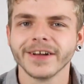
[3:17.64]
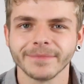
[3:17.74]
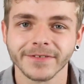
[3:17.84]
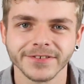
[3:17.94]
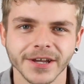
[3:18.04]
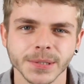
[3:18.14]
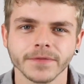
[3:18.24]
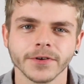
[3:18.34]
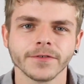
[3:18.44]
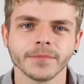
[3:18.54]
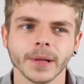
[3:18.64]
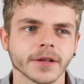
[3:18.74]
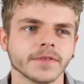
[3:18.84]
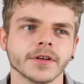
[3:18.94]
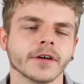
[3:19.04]
I'm having deja vu from the
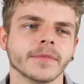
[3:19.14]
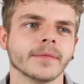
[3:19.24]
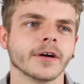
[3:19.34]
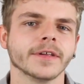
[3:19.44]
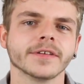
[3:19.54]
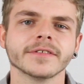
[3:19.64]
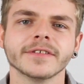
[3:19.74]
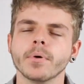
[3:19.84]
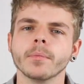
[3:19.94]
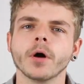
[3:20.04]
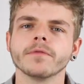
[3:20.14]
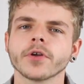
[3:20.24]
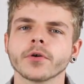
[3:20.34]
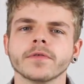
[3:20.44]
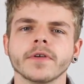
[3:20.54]
last video I made about this. But more
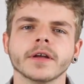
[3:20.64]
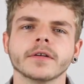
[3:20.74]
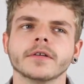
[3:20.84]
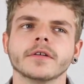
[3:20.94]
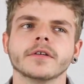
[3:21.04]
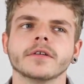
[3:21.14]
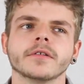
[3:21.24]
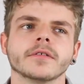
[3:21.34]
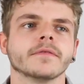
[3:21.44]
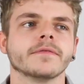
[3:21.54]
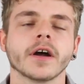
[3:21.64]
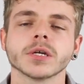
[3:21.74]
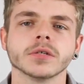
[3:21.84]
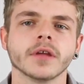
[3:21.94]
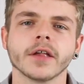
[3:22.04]
photography,
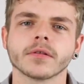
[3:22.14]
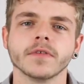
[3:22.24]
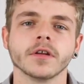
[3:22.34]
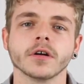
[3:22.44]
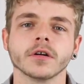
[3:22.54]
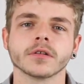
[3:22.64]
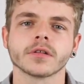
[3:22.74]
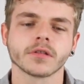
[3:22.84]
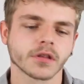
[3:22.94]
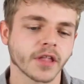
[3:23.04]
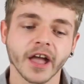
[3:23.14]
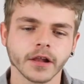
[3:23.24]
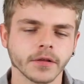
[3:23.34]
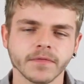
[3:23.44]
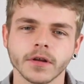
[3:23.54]
fashion-esque videos,
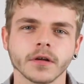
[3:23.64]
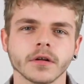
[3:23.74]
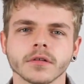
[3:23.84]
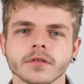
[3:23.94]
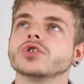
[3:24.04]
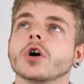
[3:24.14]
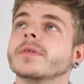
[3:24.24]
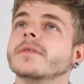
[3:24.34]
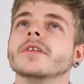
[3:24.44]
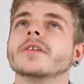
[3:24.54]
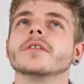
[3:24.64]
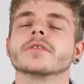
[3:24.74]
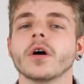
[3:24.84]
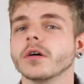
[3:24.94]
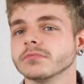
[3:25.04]
styling videos, shopping
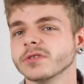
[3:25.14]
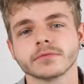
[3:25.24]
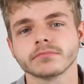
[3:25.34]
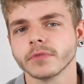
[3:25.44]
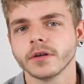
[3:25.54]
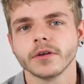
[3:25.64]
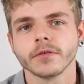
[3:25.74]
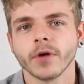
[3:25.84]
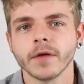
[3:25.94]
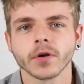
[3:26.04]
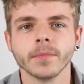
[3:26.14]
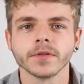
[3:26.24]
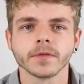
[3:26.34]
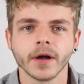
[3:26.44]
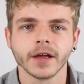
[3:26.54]
videos, all whatever
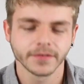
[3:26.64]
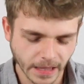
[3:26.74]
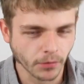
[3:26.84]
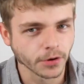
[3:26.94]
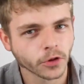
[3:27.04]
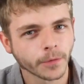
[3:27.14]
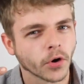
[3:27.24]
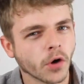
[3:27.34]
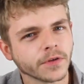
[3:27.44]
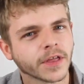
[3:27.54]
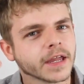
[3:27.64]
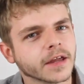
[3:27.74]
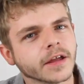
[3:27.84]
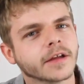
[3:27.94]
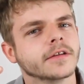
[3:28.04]
comes into my head. I want to stop
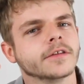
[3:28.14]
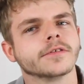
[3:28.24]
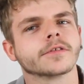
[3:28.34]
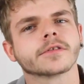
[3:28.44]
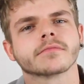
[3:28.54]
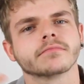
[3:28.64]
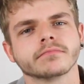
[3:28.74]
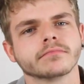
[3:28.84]
overthinking it and just